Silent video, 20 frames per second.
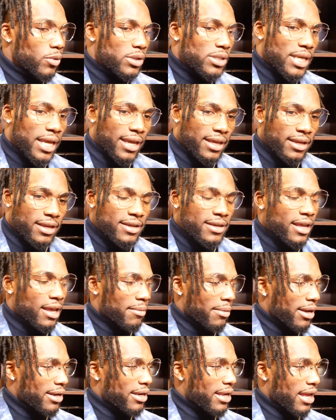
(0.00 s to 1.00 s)
We're taking it day
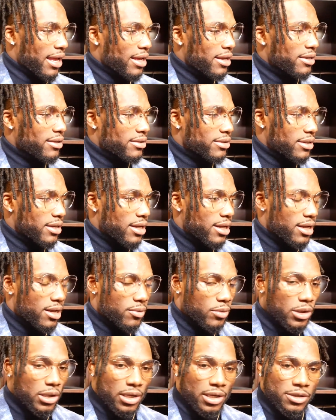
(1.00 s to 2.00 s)
by day. Uh,
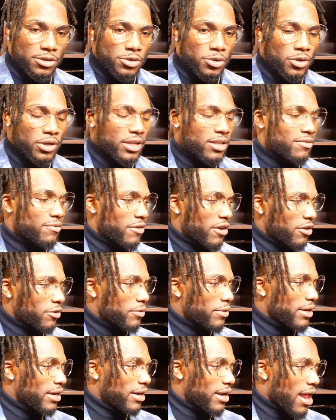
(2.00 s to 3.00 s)
we're going to enjoy this
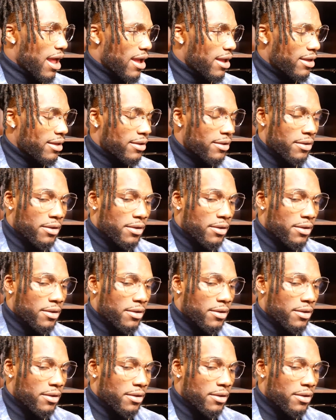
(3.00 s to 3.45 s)
victory tonight.